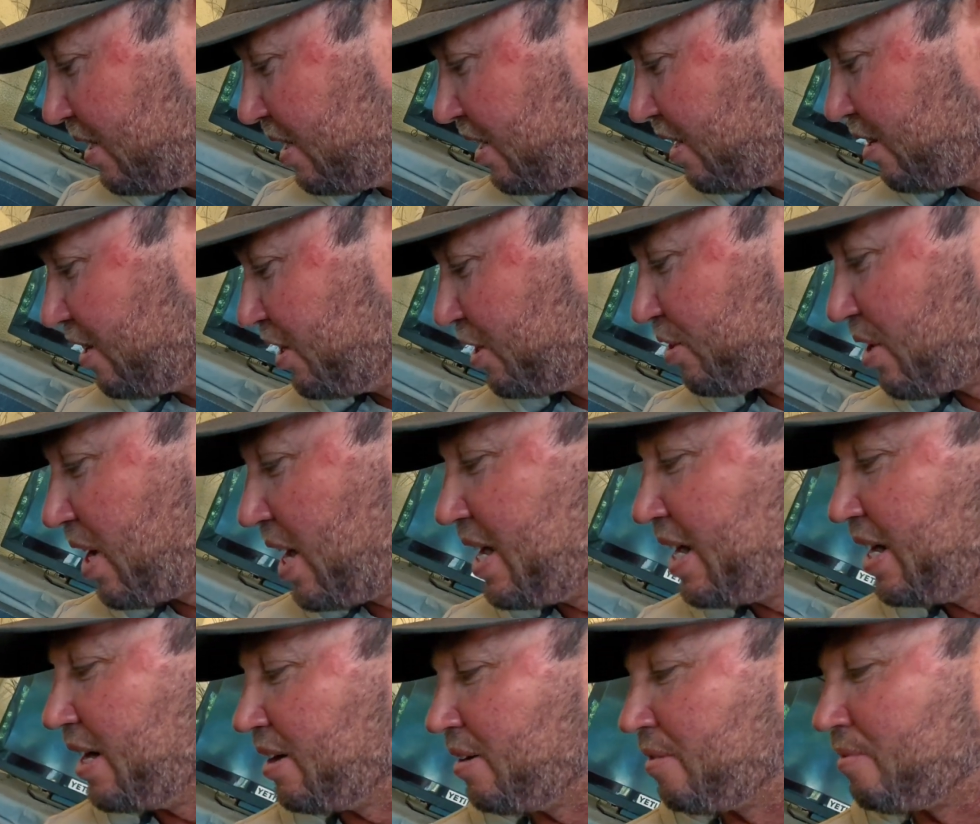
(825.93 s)
Here it is
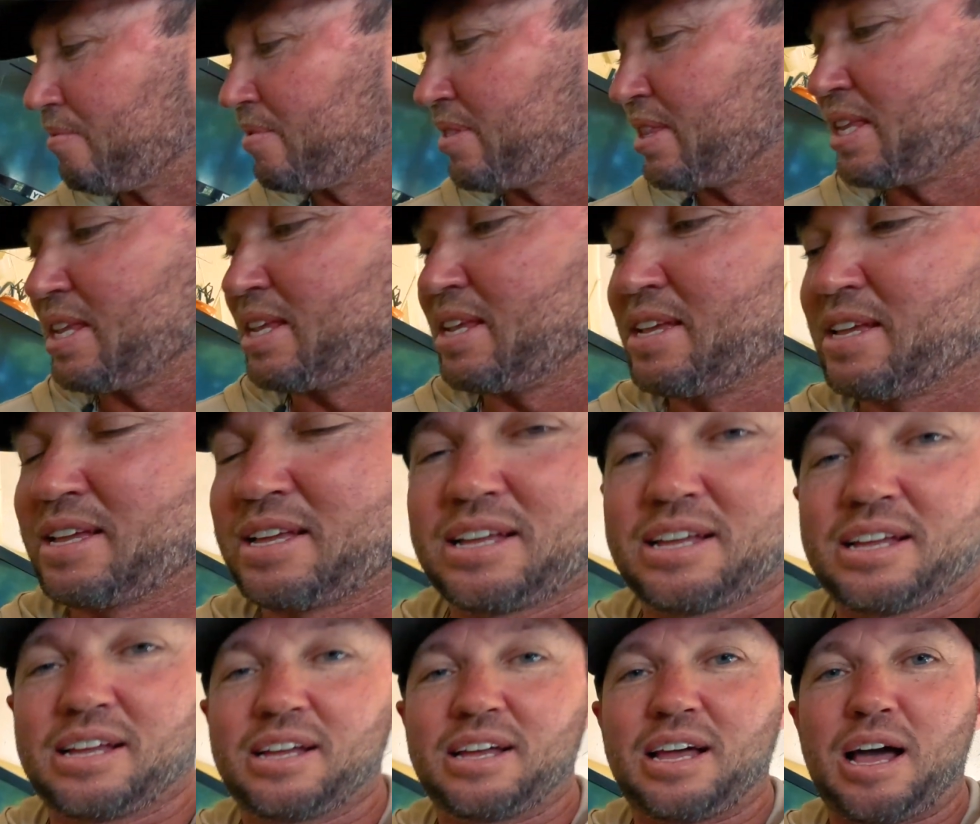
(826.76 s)
right here.
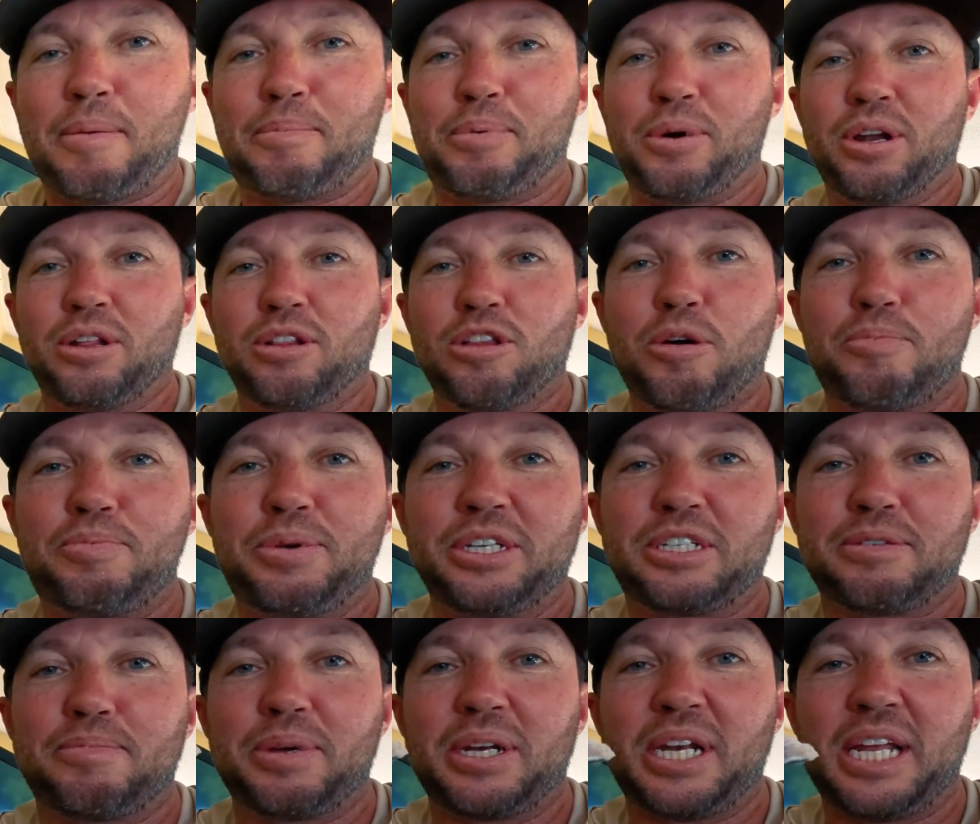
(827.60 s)
I put a little
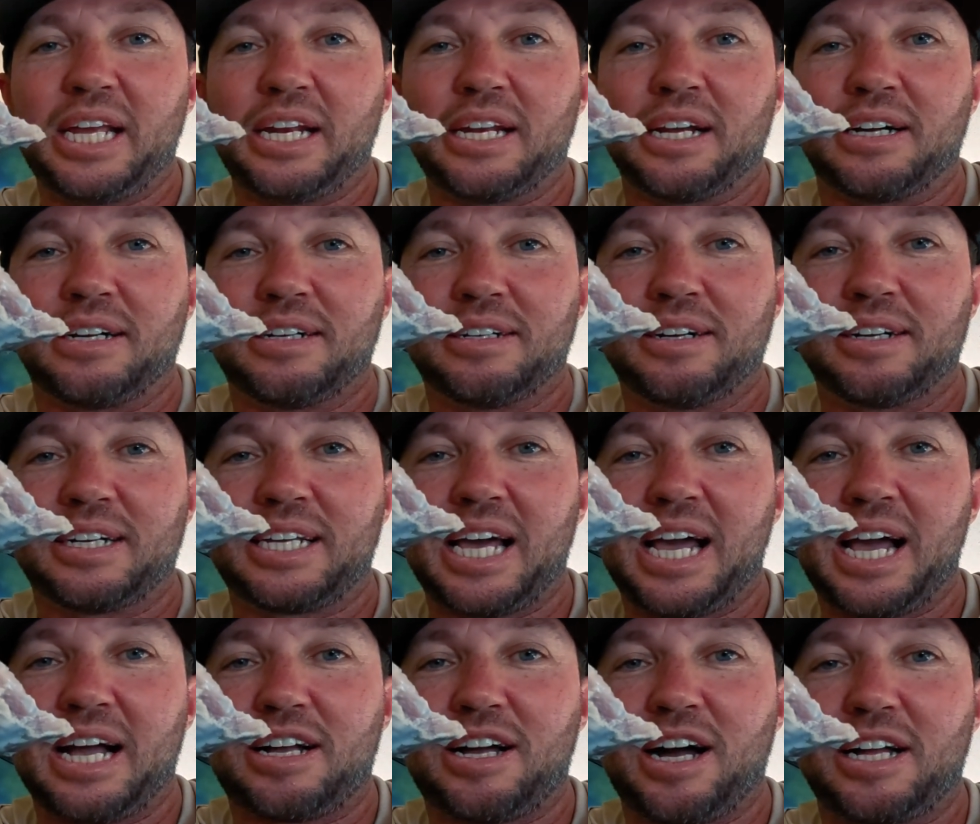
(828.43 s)
piece of bonita,
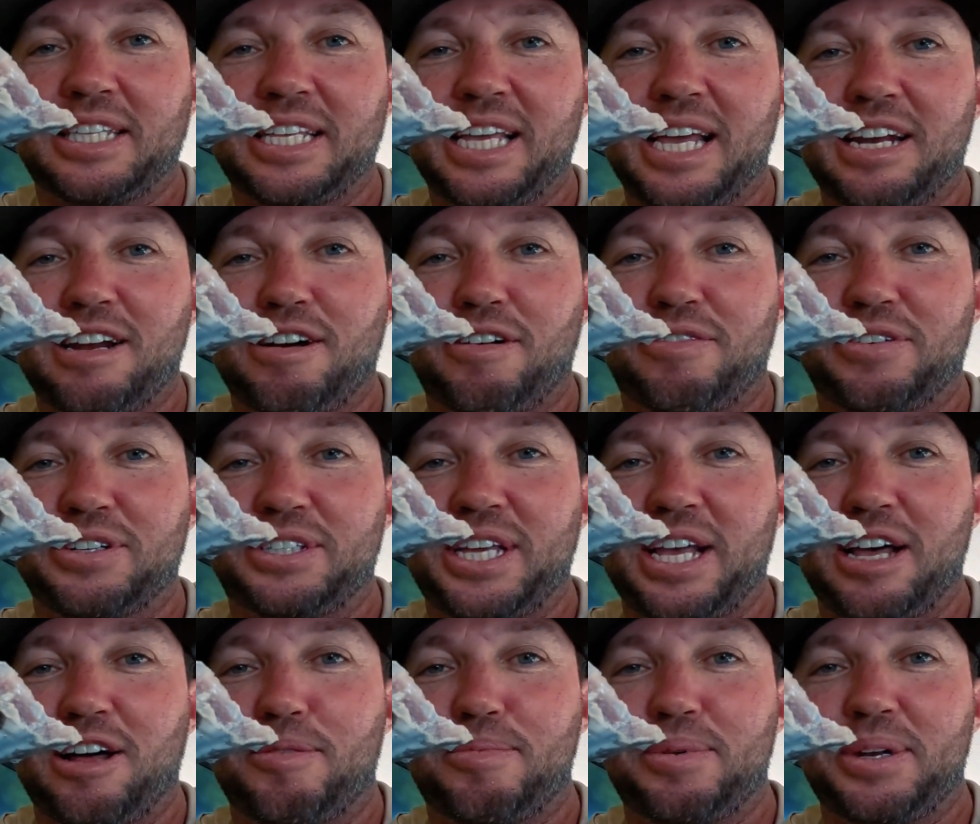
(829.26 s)
okay? I cut the end off a
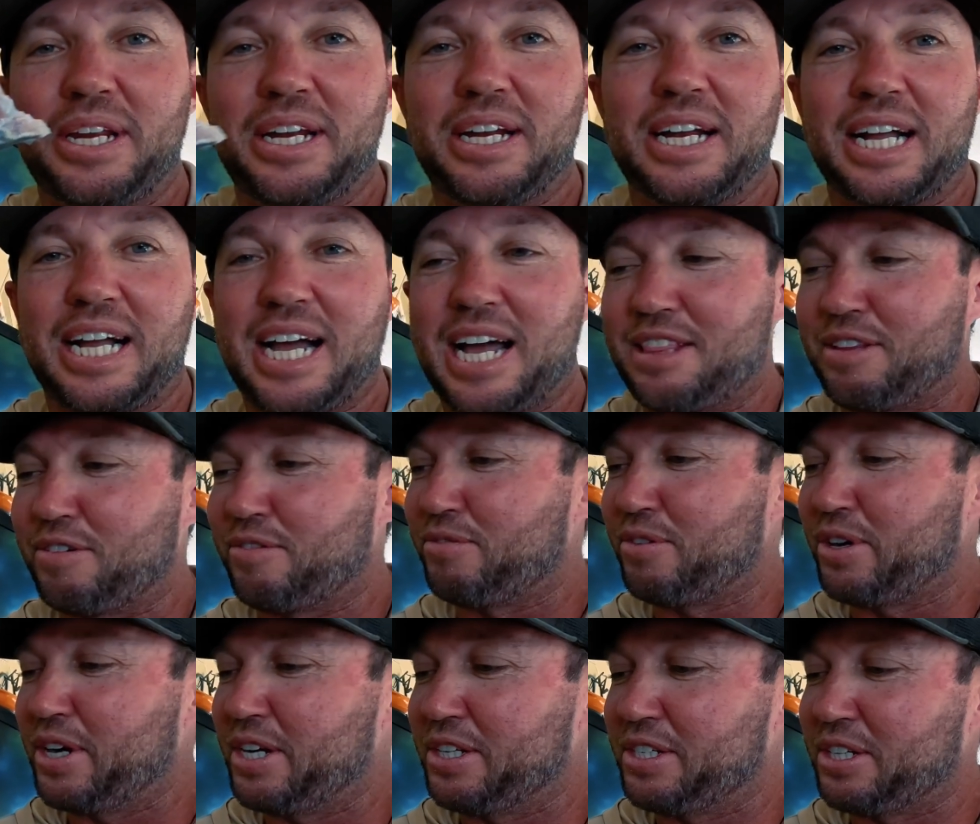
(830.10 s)
tail of bonita I got in the
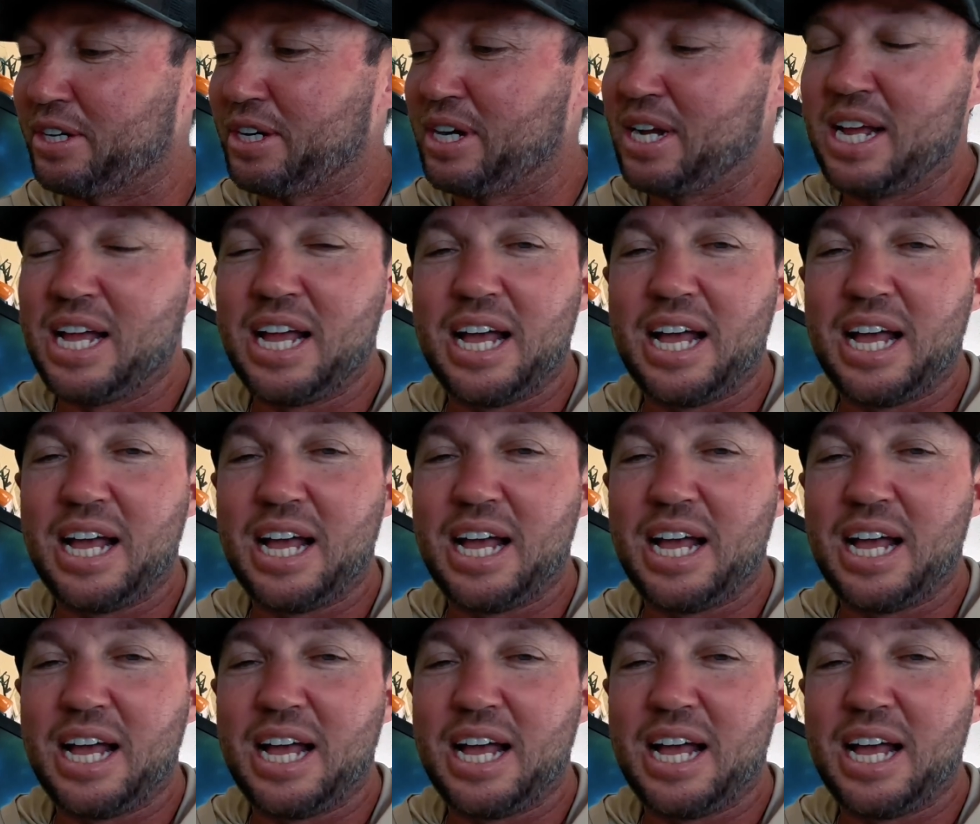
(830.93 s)
freezer.